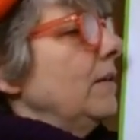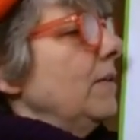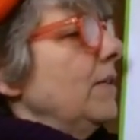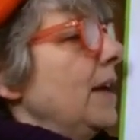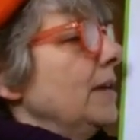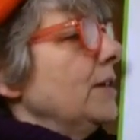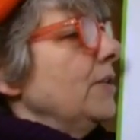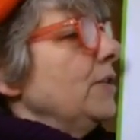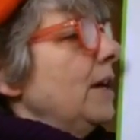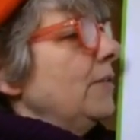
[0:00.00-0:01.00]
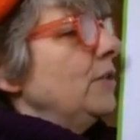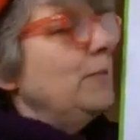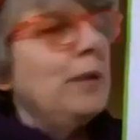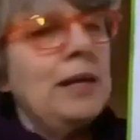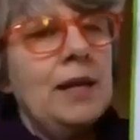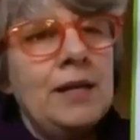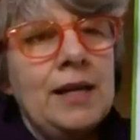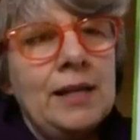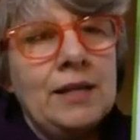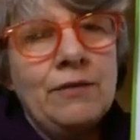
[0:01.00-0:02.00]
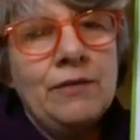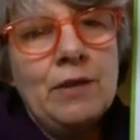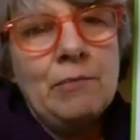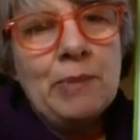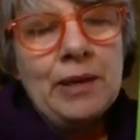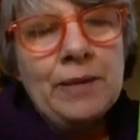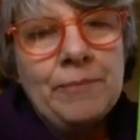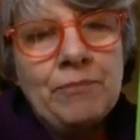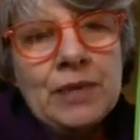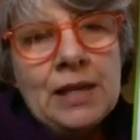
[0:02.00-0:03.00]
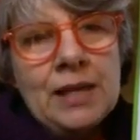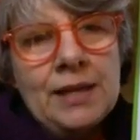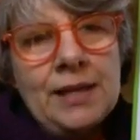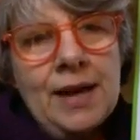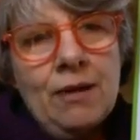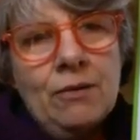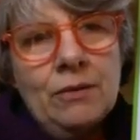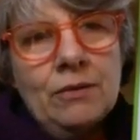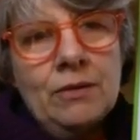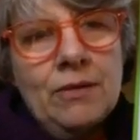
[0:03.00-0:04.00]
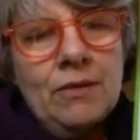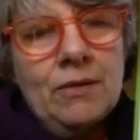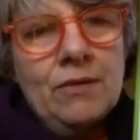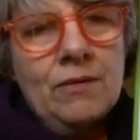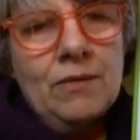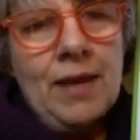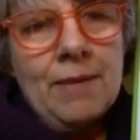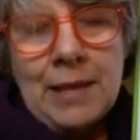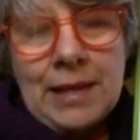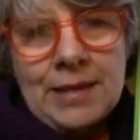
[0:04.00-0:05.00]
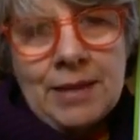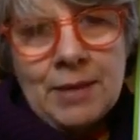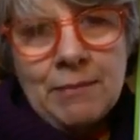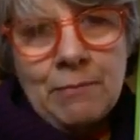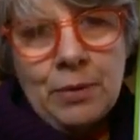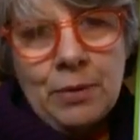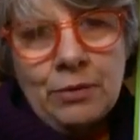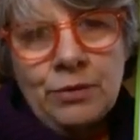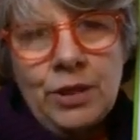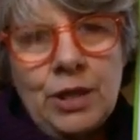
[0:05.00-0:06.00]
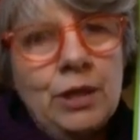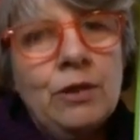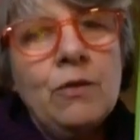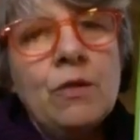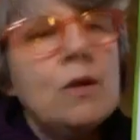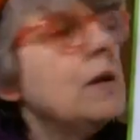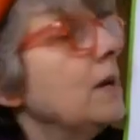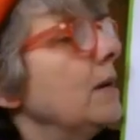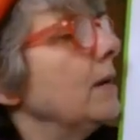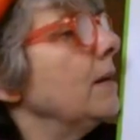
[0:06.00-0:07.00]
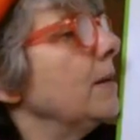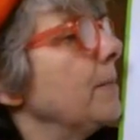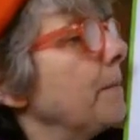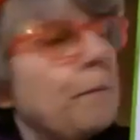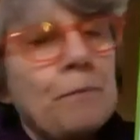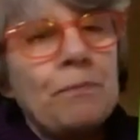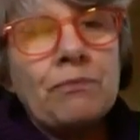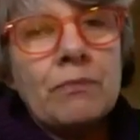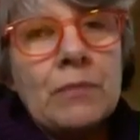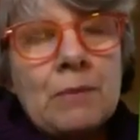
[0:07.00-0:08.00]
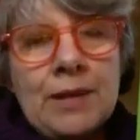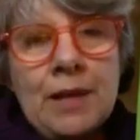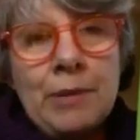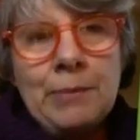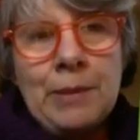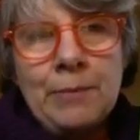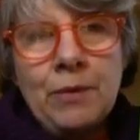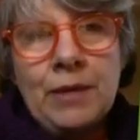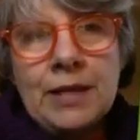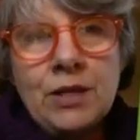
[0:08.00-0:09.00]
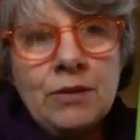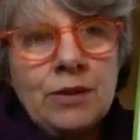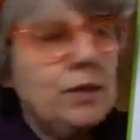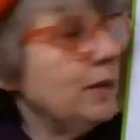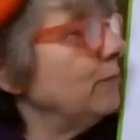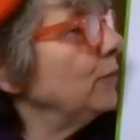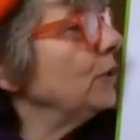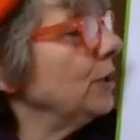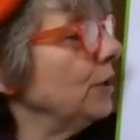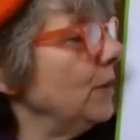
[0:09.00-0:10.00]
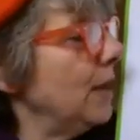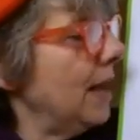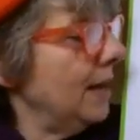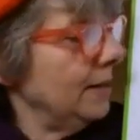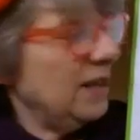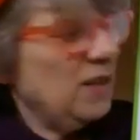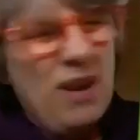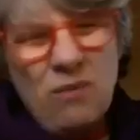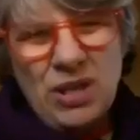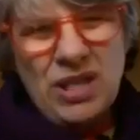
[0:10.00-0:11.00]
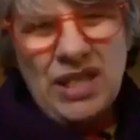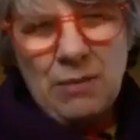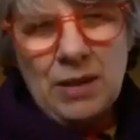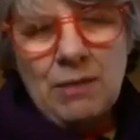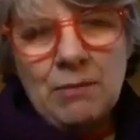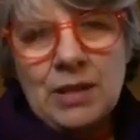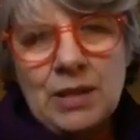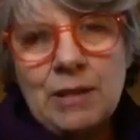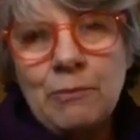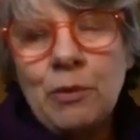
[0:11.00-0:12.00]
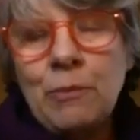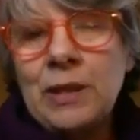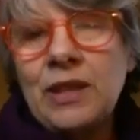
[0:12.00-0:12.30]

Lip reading: that is going to have to be a negative number. Now, that may seem simple to you. but there'll be people that it's not so simple to, and that's why I wanted to keep the numbers simple. But